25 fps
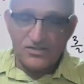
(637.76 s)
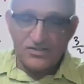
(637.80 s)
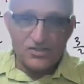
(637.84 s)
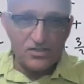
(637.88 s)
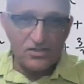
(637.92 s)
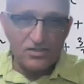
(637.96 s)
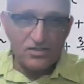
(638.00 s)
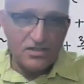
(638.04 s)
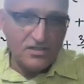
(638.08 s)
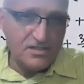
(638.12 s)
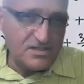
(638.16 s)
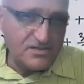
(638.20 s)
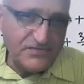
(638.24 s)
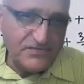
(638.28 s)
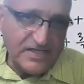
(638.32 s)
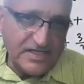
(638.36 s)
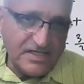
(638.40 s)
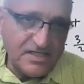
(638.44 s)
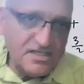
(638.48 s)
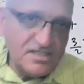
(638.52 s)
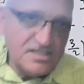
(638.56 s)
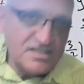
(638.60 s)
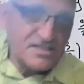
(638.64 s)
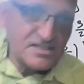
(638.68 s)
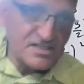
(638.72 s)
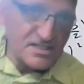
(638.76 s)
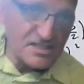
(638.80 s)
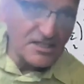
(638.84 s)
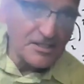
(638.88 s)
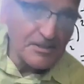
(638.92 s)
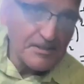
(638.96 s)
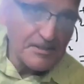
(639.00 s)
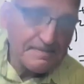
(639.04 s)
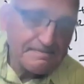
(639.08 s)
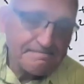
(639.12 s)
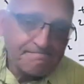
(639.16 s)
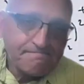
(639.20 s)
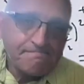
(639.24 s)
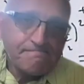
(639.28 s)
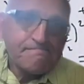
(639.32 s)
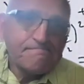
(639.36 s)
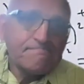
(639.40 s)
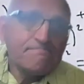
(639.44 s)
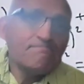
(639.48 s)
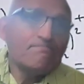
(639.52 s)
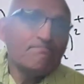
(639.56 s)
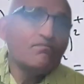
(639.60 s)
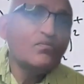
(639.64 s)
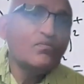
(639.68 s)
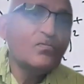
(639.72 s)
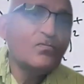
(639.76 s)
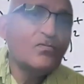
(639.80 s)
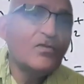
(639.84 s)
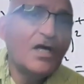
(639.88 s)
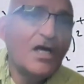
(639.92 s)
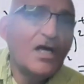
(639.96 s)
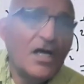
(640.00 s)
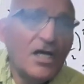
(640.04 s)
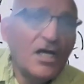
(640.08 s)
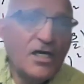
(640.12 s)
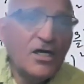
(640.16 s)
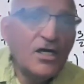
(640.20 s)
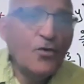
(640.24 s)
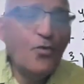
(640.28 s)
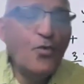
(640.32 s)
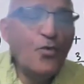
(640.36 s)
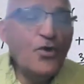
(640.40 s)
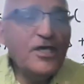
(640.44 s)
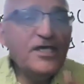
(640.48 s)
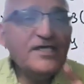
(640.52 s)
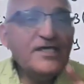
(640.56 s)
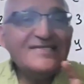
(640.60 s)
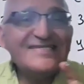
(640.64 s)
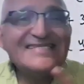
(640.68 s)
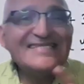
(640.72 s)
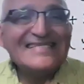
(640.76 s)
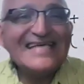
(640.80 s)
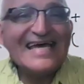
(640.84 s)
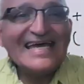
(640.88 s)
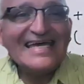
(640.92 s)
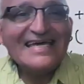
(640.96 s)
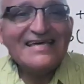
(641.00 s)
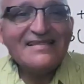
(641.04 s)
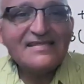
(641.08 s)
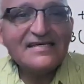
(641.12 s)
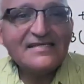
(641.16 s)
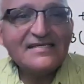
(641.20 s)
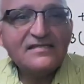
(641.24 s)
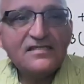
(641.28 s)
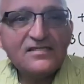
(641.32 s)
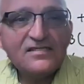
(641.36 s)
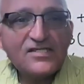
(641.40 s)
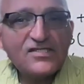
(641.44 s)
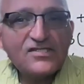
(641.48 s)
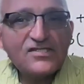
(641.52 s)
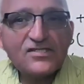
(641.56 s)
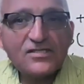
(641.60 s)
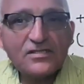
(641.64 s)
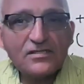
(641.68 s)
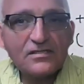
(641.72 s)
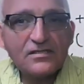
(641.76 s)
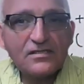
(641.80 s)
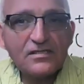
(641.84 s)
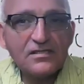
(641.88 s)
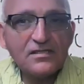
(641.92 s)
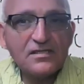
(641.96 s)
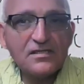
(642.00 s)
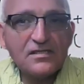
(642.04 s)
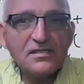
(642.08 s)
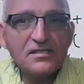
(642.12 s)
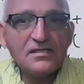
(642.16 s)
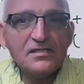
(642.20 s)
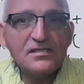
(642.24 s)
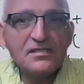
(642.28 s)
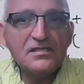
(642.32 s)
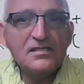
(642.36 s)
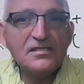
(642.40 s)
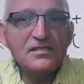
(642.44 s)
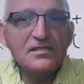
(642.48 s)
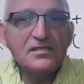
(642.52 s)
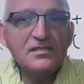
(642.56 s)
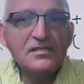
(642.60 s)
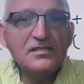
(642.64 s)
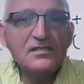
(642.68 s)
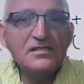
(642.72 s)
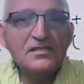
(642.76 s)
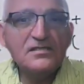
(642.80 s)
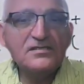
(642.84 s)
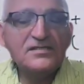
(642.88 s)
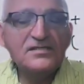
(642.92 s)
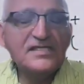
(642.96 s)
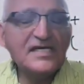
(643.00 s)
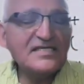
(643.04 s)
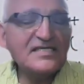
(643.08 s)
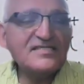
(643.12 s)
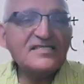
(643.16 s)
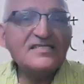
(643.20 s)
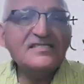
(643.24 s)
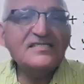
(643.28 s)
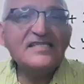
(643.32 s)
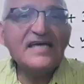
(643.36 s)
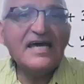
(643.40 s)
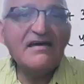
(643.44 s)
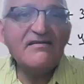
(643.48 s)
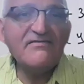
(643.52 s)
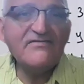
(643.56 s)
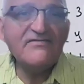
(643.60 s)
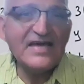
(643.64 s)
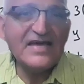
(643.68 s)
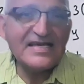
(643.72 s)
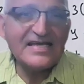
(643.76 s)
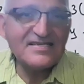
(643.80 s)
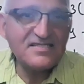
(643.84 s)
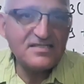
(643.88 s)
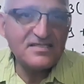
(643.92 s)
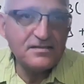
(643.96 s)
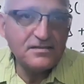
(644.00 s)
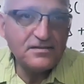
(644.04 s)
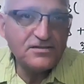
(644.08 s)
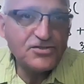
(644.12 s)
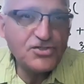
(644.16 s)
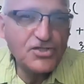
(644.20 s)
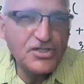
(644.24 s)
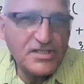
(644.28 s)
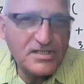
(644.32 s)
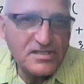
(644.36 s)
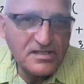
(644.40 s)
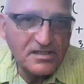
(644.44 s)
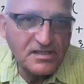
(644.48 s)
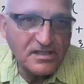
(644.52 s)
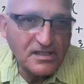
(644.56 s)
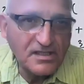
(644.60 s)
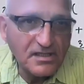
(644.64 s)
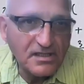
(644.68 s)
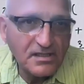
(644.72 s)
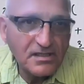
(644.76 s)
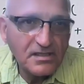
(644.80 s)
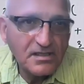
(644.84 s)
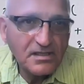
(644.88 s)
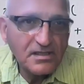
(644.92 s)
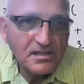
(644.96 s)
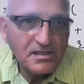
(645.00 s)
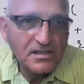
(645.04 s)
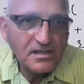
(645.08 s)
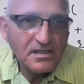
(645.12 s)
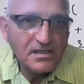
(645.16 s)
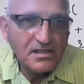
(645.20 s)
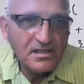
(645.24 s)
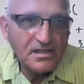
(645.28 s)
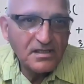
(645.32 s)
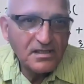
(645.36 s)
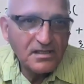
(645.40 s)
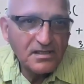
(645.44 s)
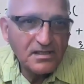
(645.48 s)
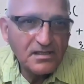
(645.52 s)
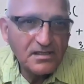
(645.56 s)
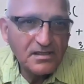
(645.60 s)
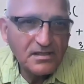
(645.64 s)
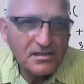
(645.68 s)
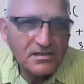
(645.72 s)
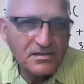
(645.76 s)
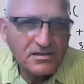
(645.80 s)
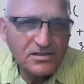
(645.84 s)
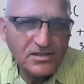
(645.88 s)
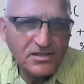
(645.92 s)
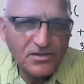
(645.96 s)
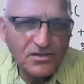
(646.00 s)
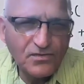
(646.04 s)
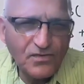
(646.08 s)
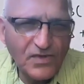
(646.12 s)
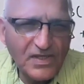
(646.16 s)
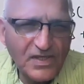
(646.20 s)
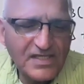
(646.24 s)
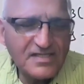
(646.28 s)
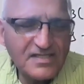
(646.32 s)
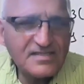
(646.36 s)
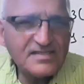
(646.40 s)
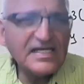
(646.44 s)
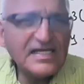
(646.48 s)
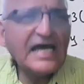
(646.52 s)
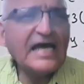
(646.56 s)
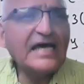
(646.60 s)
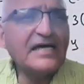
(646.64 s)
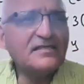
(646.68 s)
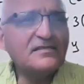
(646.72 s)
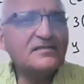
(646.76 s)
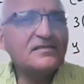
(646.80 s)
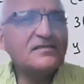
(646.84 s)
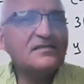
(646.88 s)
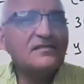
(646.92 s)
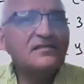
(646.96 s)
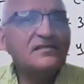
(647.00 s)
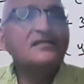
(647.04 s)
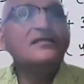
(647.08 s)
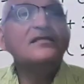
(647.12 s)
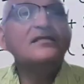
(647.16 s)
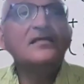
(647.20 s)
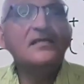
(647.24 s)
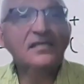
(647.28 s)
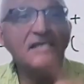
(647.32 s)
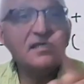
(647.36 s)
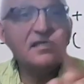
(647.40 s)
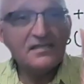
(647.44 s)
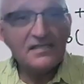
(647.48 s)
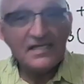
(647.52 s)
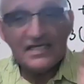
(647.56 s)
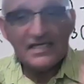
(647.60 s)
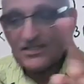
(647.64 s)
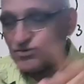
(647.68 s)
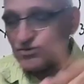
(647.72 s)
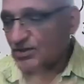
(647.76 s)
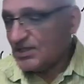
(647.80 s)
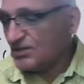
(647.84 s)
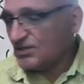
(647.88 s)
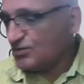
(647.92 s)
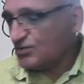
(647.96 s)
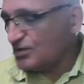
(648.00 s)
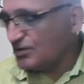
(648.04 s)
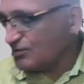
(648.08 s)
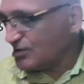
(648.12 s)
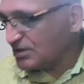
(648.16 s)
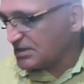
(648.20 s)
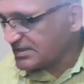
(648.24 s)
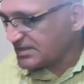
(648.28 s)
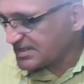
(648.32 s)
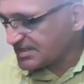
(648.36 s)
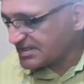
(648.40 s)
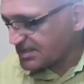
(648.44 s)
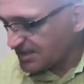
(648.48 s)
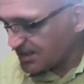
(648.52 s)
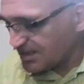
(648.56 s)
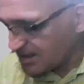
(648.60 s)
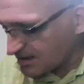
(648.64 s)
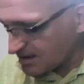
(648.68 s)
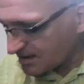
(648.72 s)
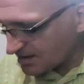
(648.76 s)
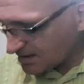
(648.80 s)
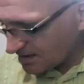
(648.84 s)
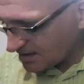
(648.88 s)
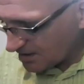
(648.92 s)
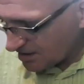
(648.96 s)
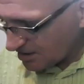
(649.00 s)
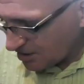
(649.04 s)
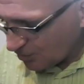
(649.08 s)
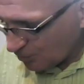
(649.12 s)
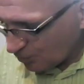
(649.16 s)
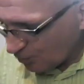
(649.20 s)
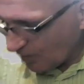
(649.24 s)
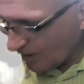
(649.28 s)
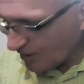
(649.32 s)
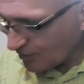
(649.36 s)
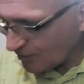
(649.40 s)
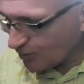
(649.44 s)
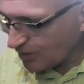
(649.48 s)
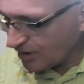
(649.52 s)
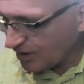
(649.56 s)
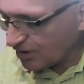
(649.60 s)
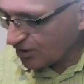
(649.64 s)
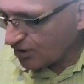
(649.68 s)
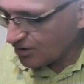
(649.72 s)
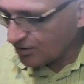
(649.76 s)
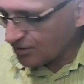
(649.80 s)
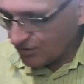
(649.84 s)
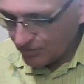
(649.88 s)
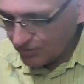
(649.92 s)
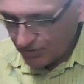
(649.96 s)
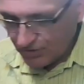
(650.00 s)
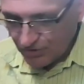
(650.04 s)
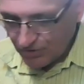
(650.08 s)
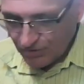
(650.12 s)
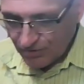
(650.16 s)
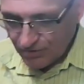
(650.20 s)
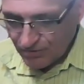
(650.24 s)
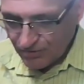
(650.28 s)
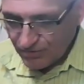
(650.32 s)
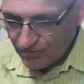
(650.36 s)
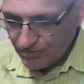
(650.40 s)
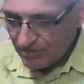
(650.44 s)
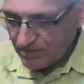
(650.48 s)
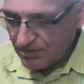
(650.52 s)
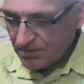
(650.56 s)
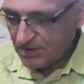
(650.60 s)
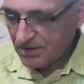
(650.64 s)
circle. It's very easy. We say that the circle doesn't have eccentricity. So what is that? That's what we will see when we go to